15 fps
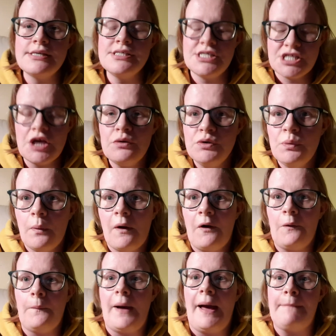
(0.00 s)
So you are
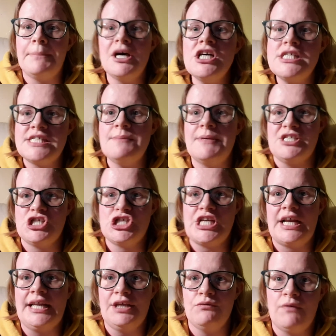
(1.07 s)
aware, Percy Bysshe
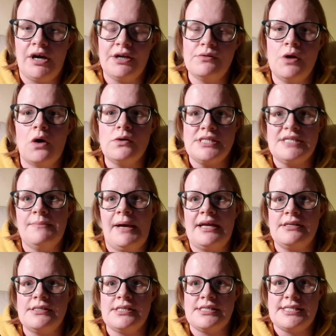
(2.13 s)
Shelley wrote
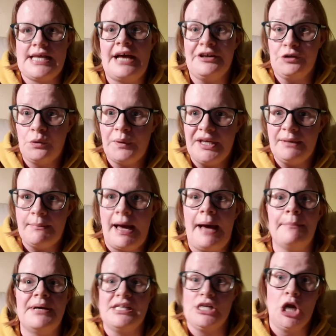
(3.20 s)
Ozymandias and Queen
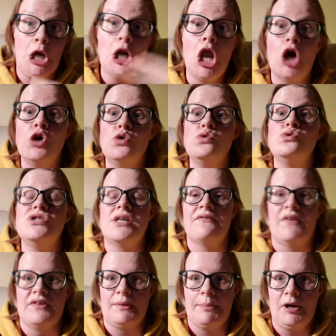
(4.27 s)
Mab and loads of
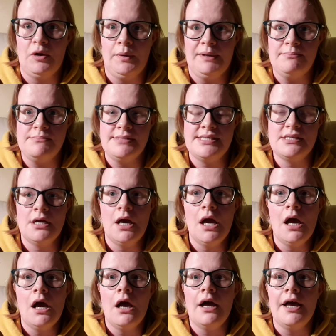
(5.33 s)
other poems.
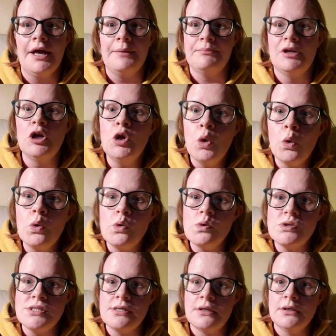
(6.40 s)

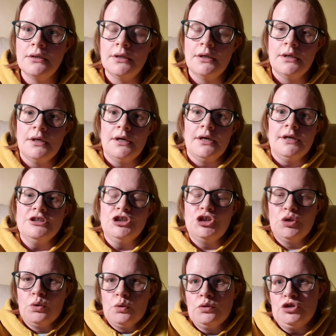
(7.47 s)
Lord
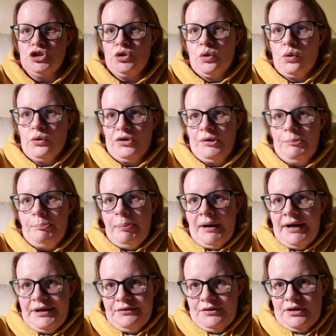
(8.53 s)
George Gordon
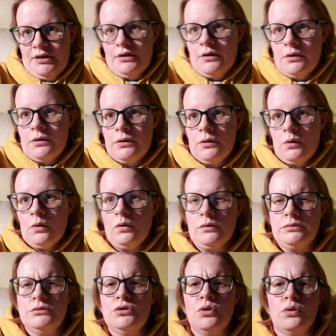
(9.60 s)
Byron,
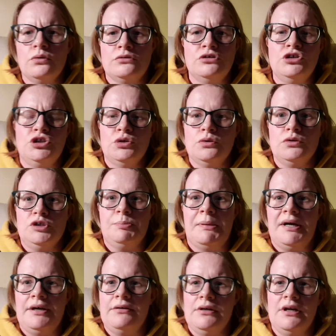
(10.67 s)
or Gordon George
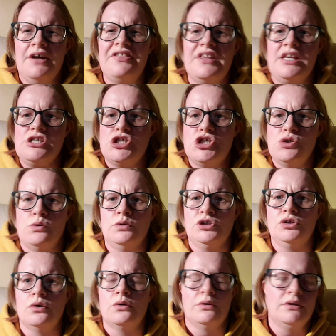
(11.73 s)
Byron, I think it's George
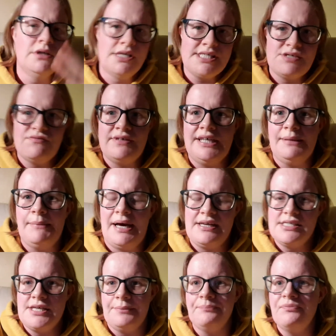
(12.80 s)
Gordon, doesn't really
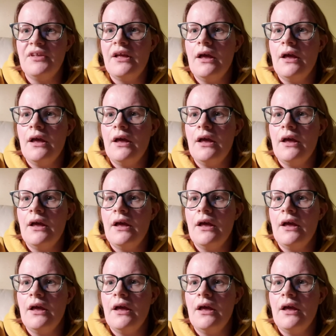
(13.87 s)
matter.